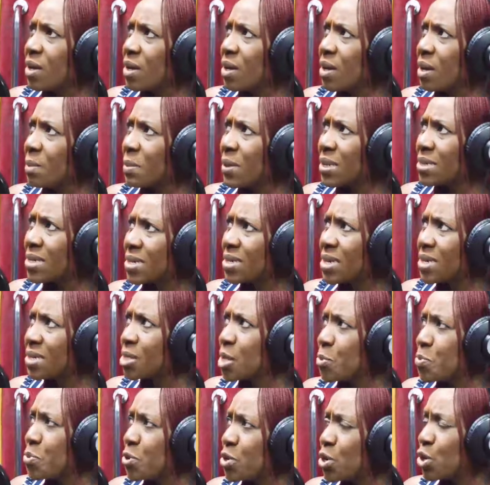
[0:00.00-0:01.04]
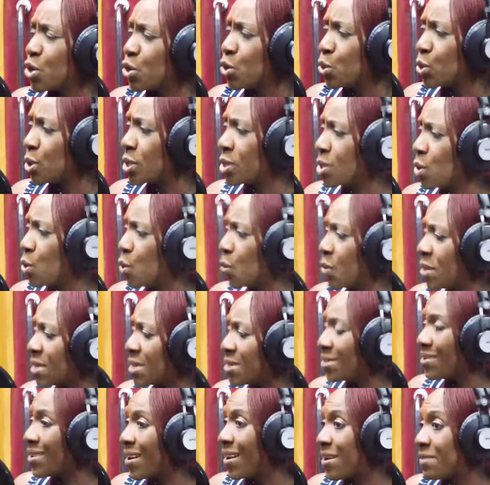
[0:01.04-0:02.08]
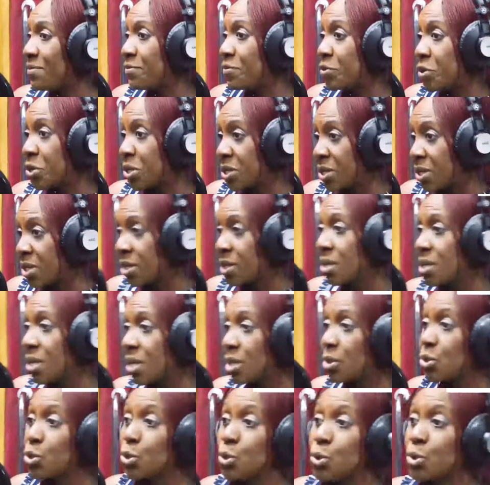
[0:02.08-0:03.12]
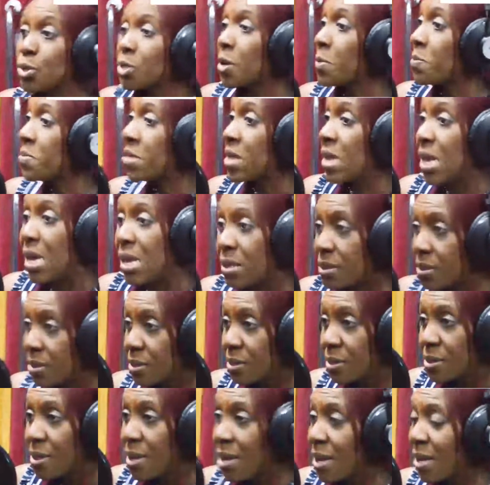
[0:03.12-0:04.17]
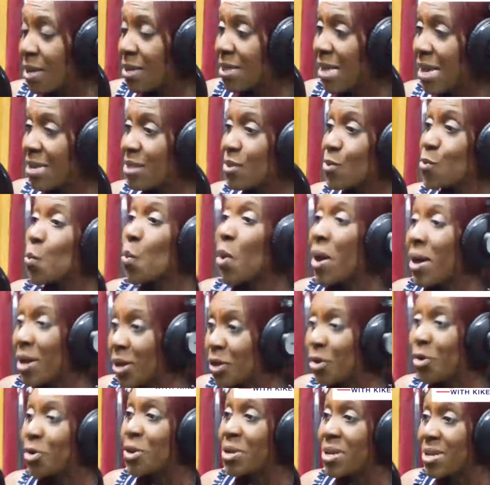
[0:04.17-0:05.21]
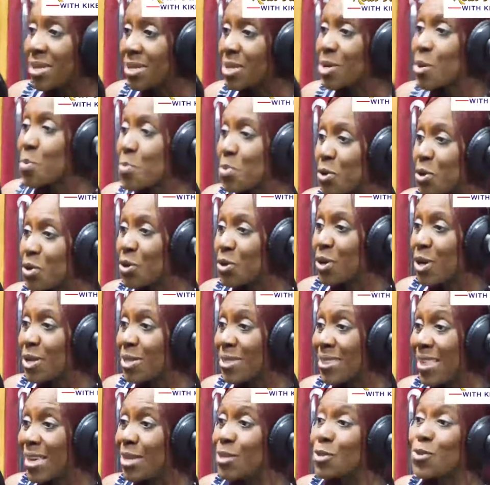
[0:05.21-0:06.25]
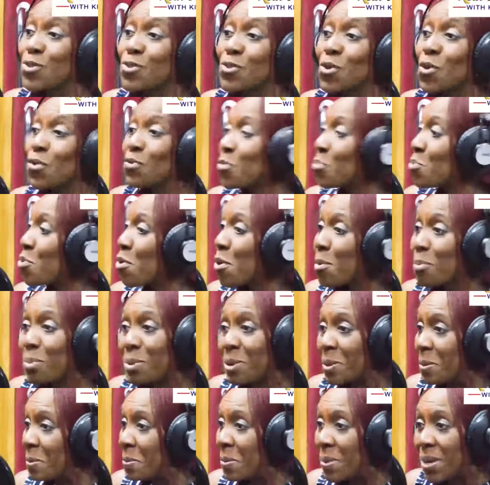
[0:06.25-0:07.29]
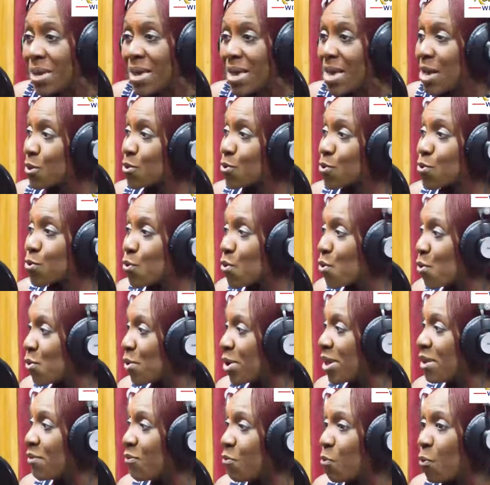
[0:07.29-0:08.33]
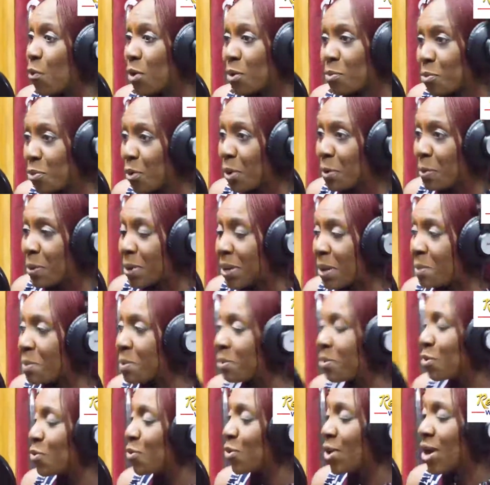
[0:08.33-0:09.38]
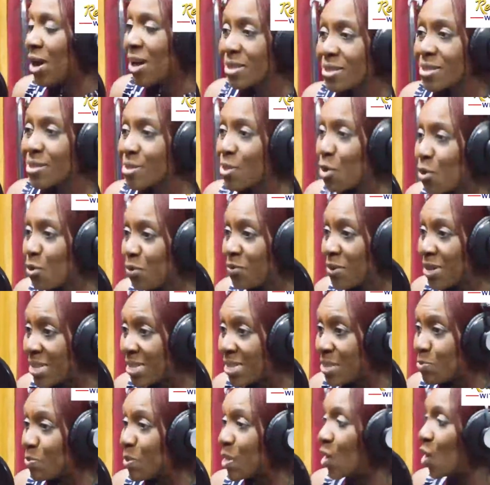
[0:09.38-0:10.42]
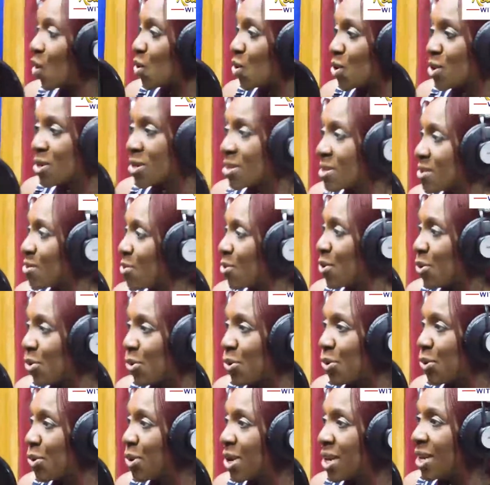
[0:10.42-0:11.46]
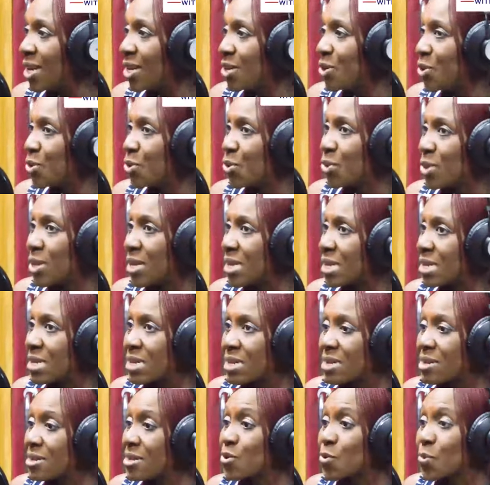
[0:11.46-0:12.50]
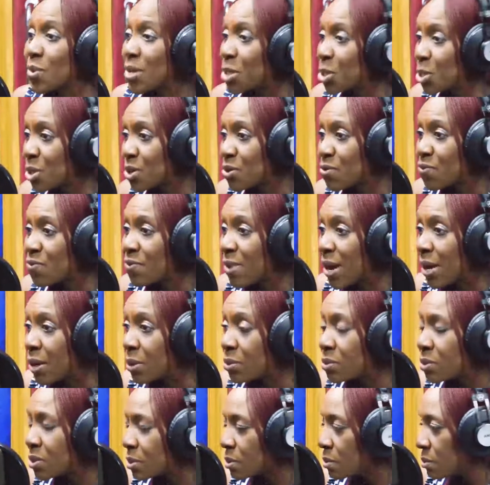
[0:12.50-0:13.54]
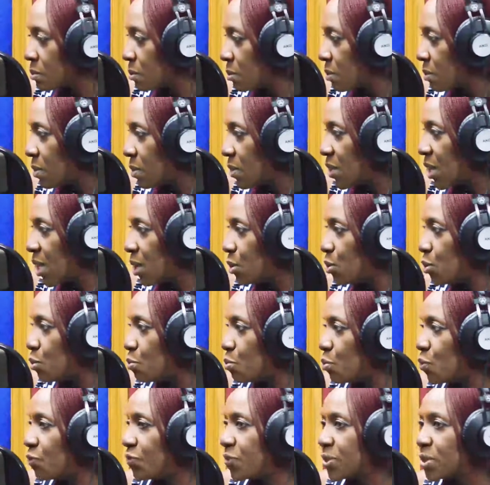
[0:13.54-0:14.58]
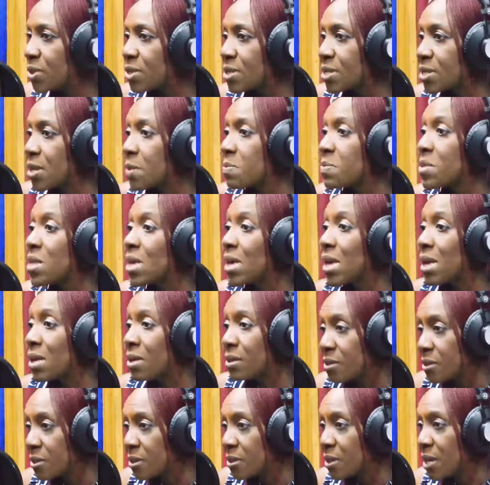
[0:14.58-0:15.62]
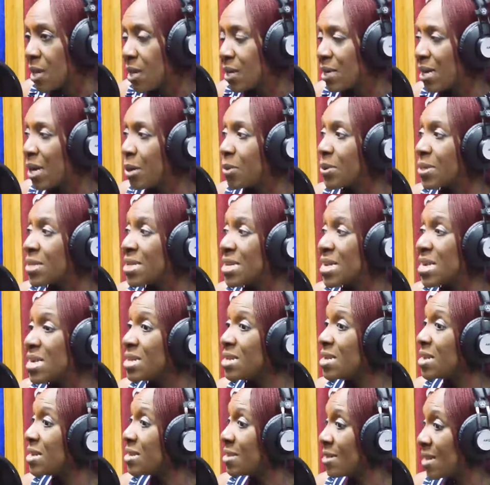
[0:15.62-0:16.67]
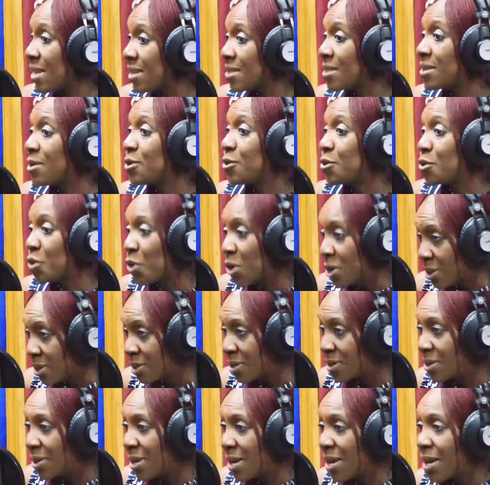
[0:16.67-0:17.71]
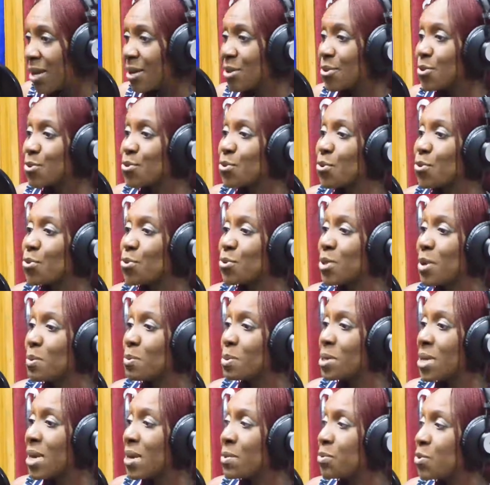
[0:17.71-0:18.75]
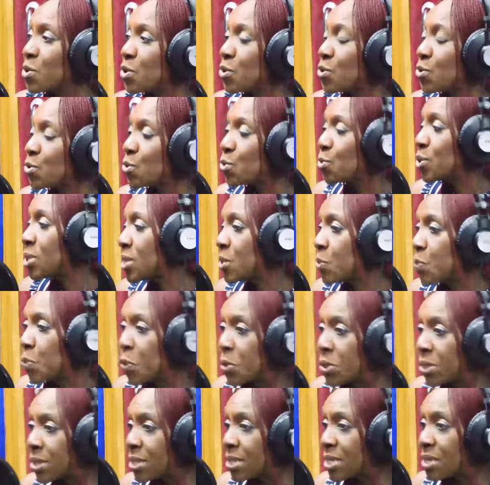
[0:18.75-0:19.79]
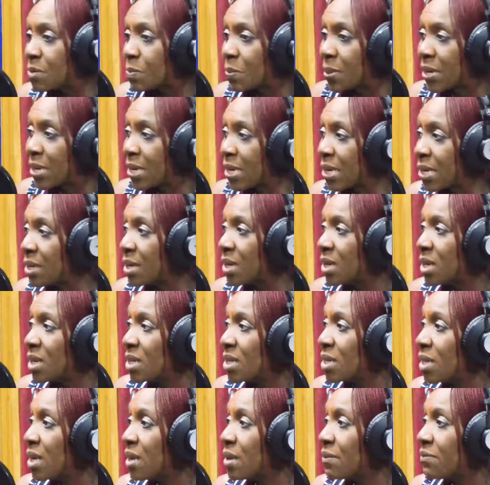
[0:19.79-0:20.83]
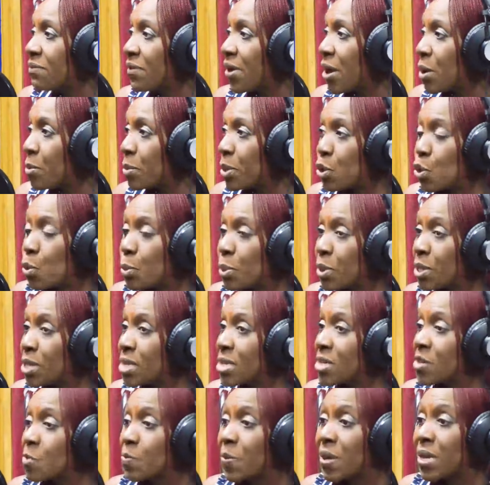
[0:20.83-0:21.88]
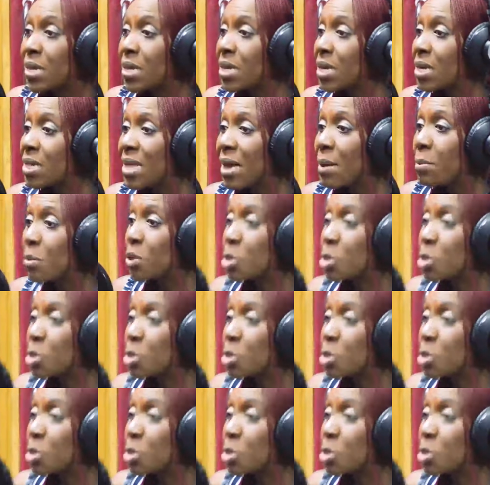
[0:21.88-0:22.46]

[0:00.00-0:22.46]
as an entrepreneur, you can always divert into something else. That's why you're an entrepreneur. You're there to solve a problem. So if one problem you can't solve it because there's a situation around, then you move into something else. Now it's easier said than done. So sometimes you're so disappointed by the environment. Nobody's spending that